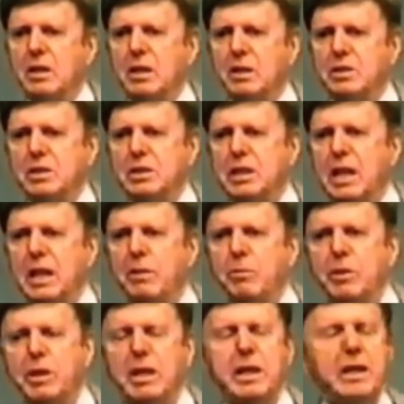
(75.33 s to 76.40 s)
The same
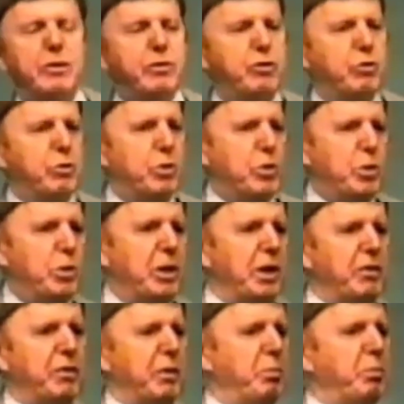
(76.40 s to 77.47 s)
thing is true
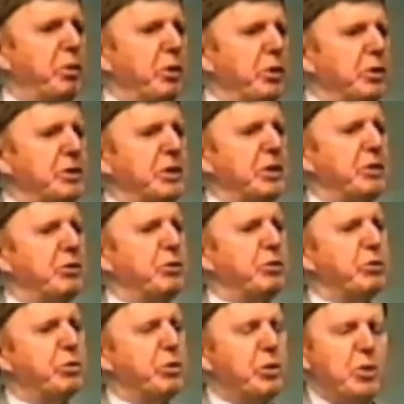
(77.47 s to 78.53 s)
if a person
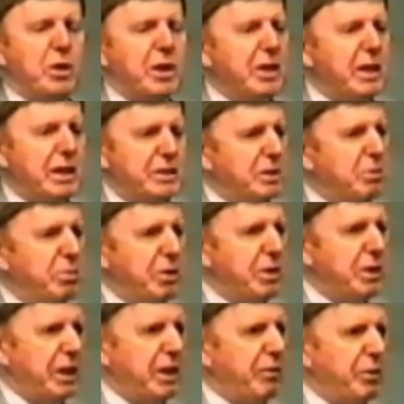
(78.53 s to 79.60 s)
truly doesn't
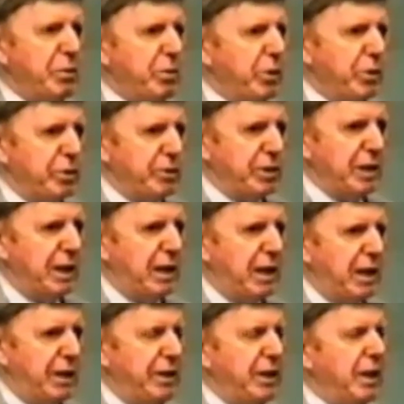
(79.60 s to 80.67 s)
believe the Word of
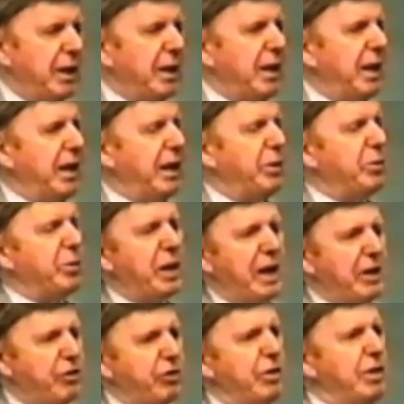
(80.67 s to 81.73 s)
God and
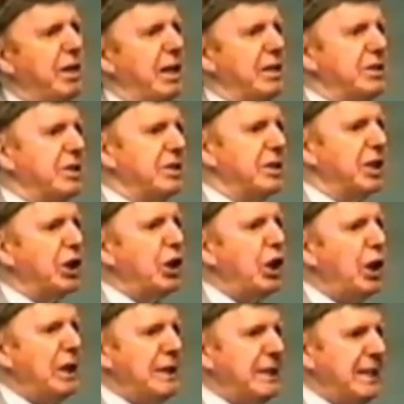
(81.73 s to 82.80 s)
rationalizes the
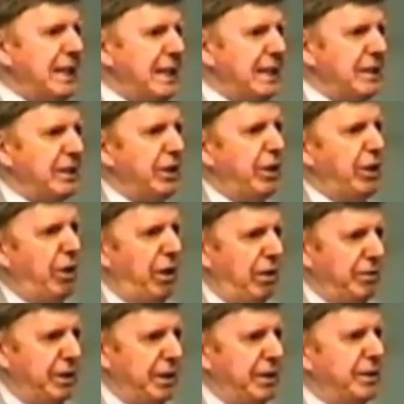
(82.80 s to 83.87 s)
content
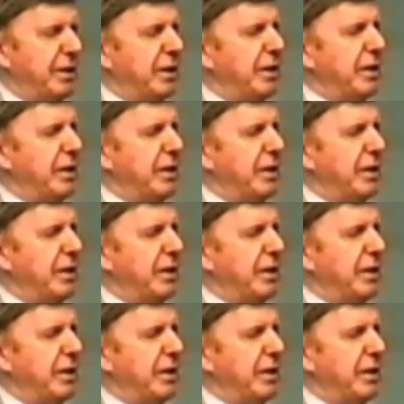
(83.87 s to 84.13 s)
of it,